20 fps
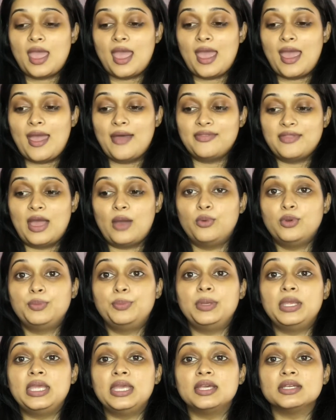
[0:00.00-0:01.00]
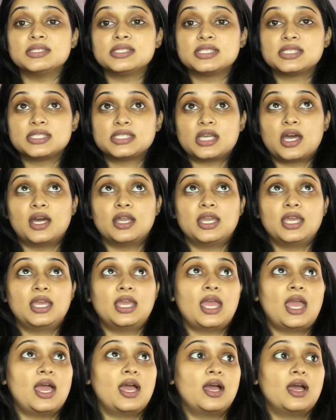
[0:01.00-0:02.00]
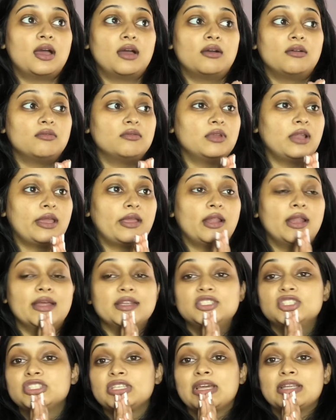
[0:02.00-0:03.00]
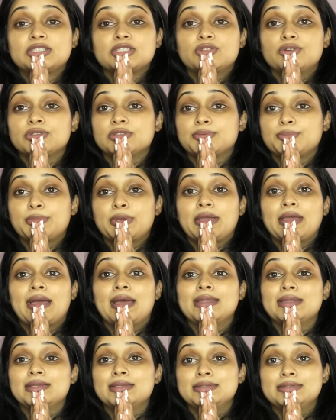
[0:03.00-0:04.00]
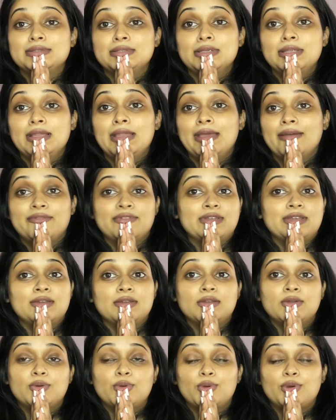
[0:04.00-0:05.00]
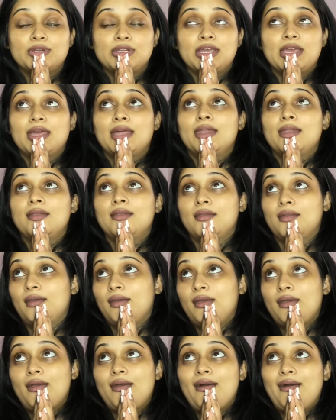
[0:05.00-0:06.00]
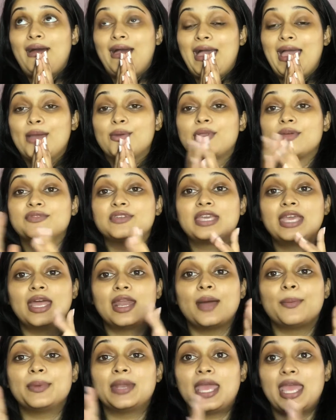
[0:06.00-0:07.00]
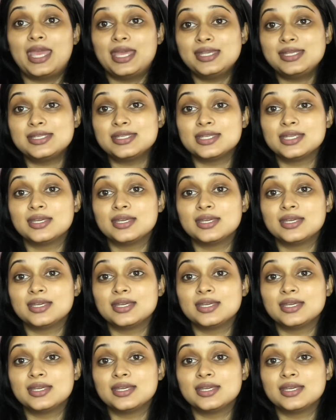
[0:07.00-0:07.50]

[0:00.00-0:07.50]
And that would be starting, like, let's just say I had to go somewhere at 11 or 10. I would have to get up at 8,